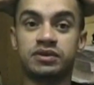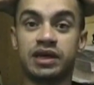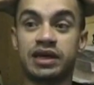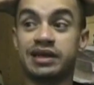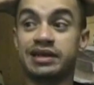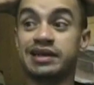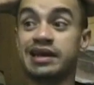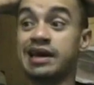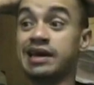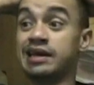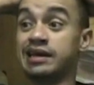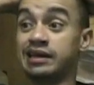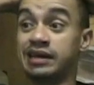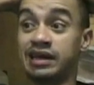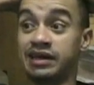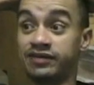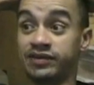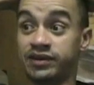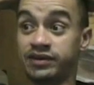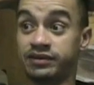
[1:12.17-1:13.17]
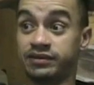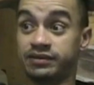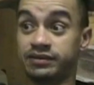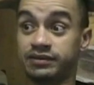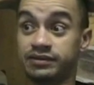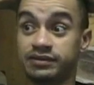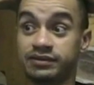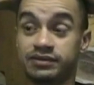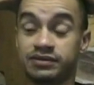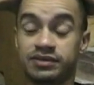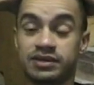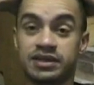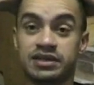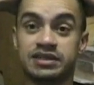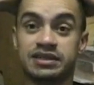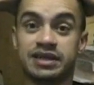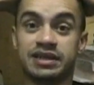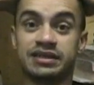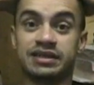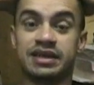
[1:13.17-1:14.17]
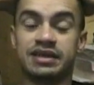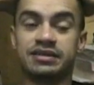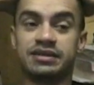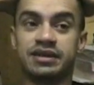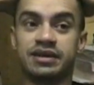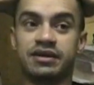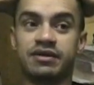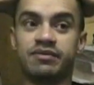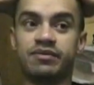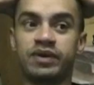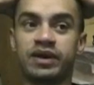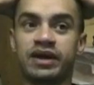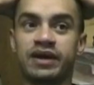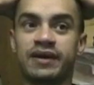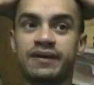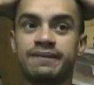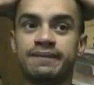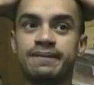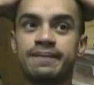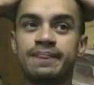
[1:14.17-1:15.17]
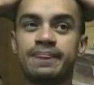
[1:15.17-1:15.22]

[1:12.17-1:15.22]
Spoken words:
like 9/11, things like that there, but